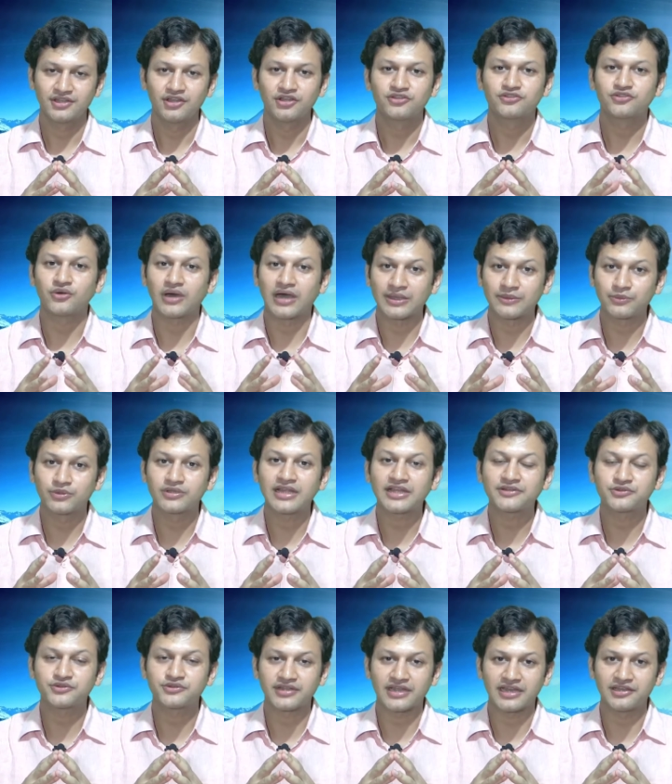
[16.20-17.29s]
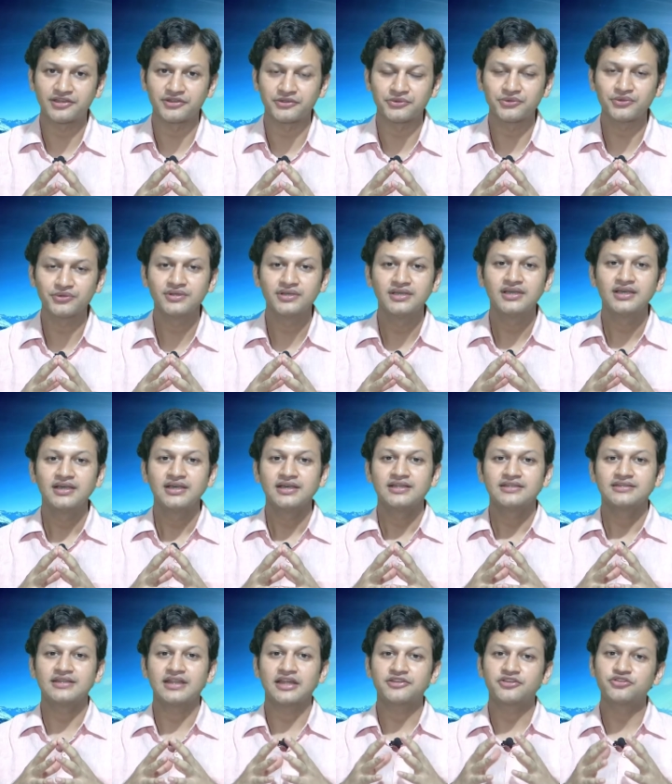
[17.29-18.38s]
So I would like to tell you
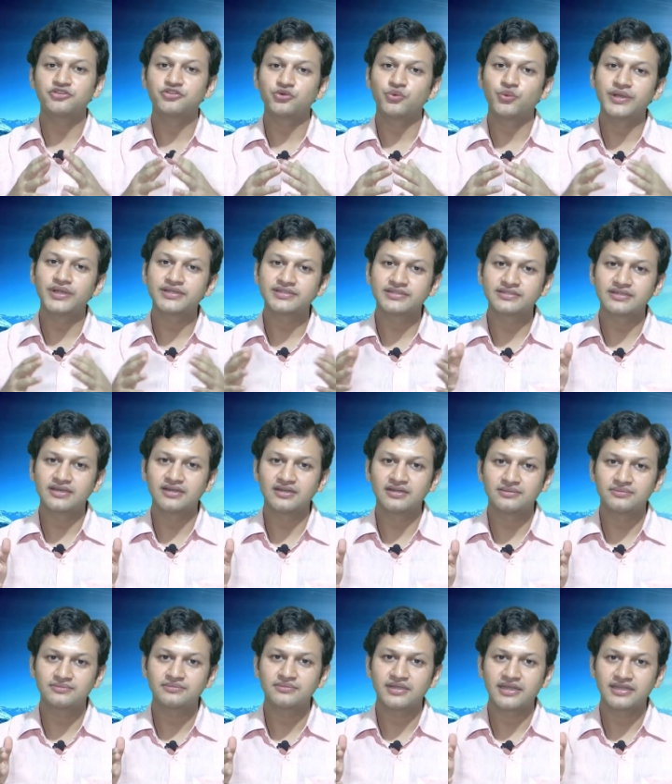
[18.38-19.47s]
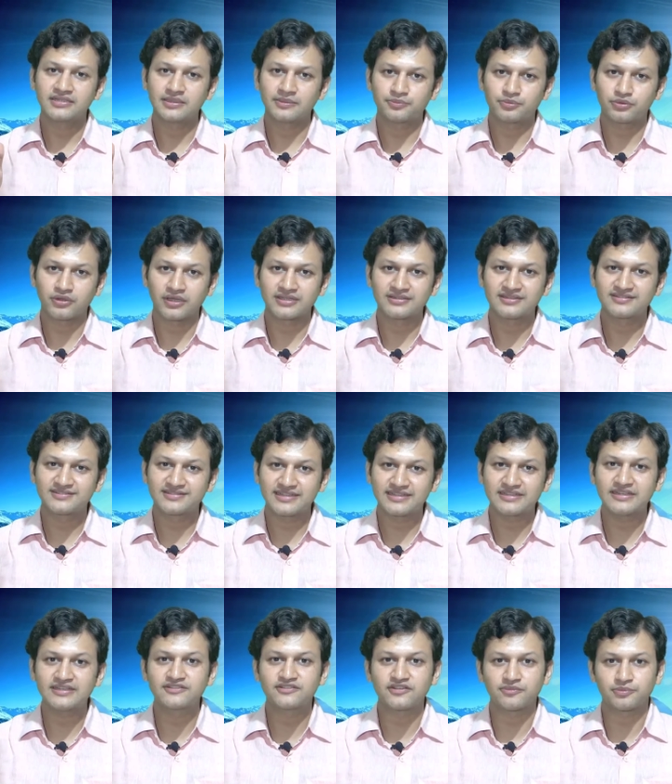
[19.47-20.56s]
that you do it in a, in a, in a
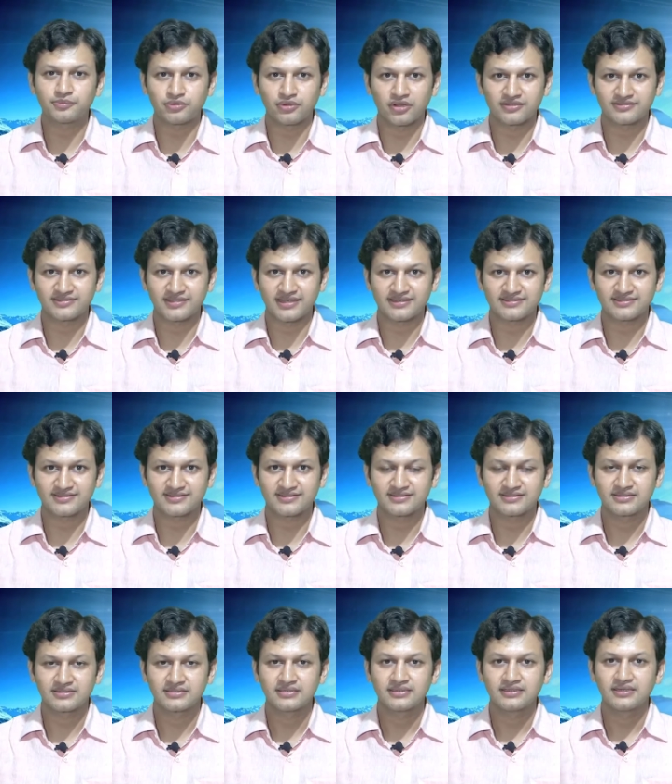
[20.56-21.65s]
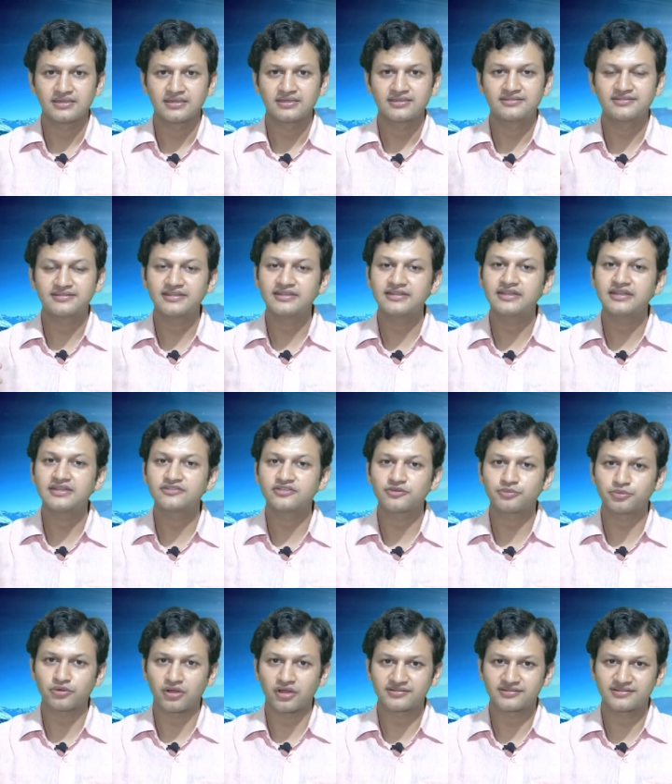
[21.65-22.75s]
series of process. Series of
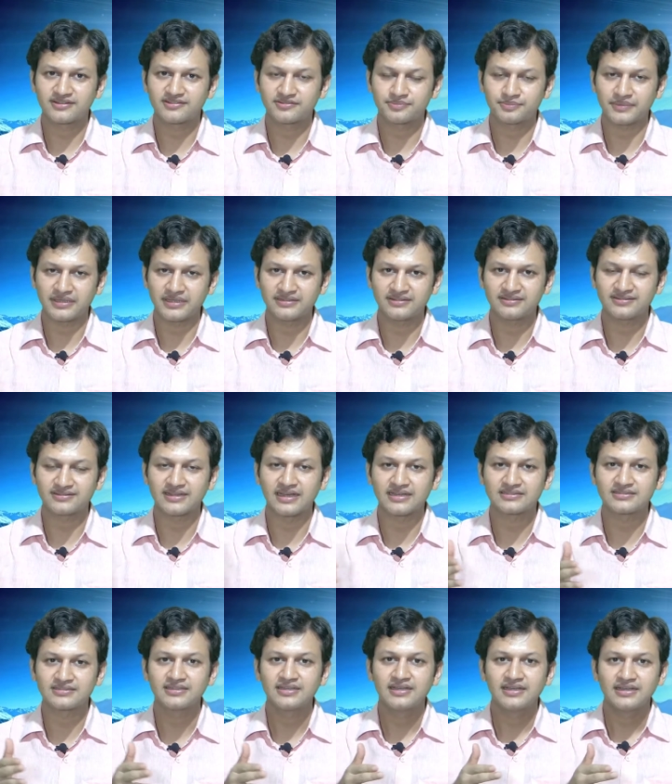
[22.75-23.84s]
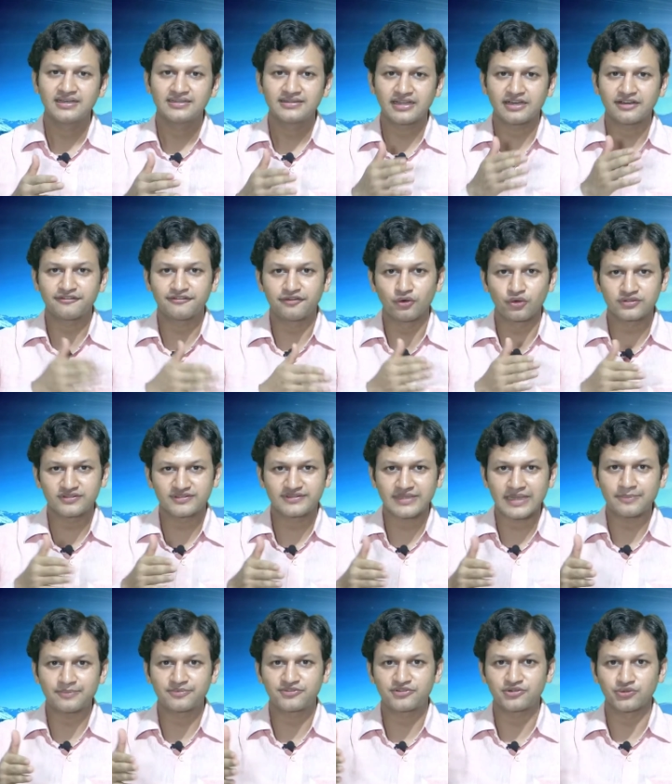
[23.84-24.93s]
process means that there are four
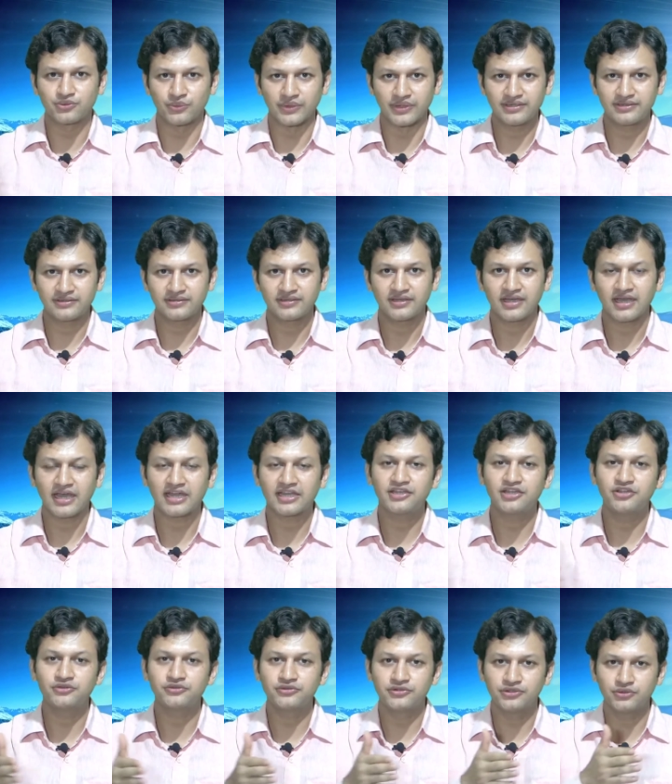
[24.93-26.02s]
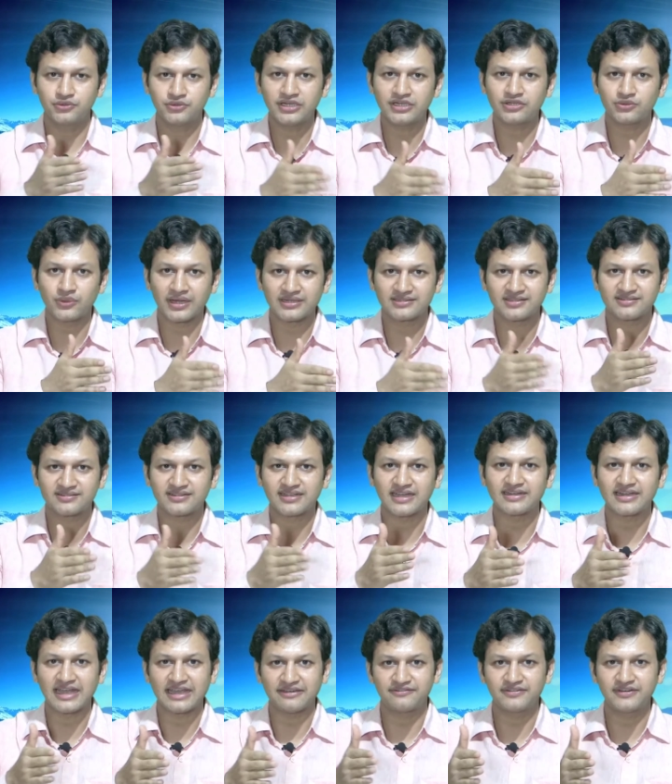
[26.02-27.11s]
steps to it and you, you need to understand
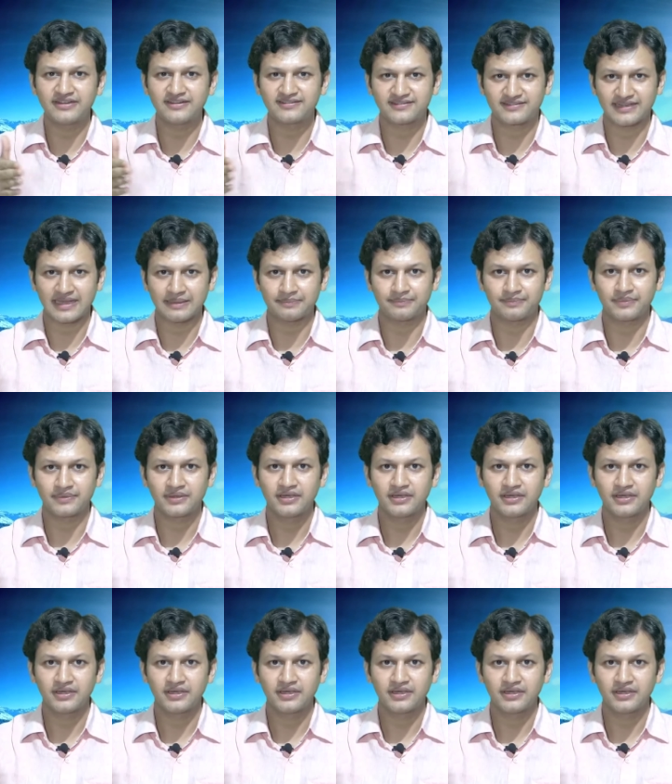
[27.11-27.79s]
every step